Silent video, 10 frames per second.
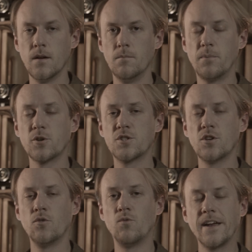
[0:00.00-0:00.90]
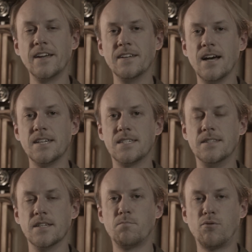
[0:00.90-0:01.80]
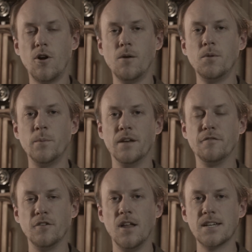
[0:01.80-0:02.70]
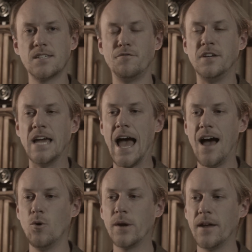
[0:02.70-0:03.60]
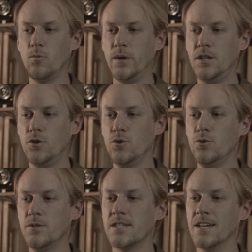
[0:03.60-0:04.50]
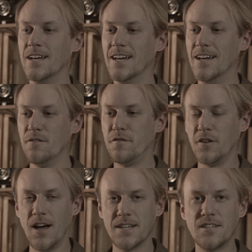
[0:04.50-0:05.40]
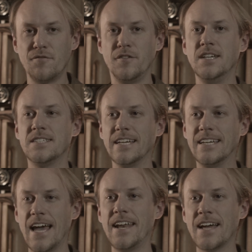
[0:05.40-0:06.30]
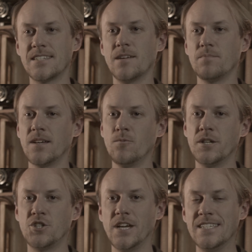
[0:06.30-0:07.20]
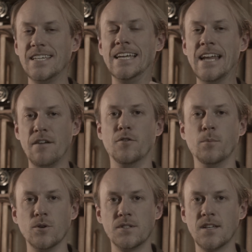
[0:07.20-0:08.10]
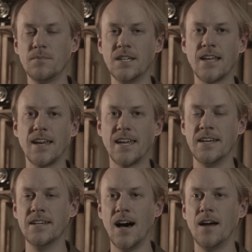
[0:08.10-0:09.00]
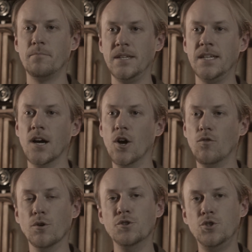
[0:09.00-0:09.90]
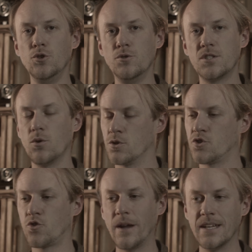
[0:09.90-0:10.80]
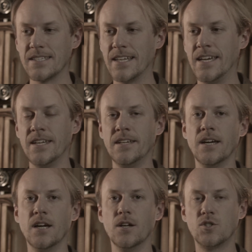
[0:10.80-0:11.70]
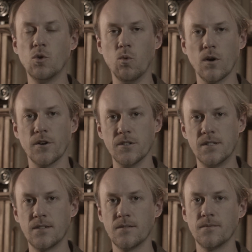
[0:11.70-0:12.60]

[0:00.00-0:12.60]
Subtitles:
Bergson recognized this problem in philosophy. How can we use philosophy to get at something which is ineffable, something that cannot be reduced or translated to words?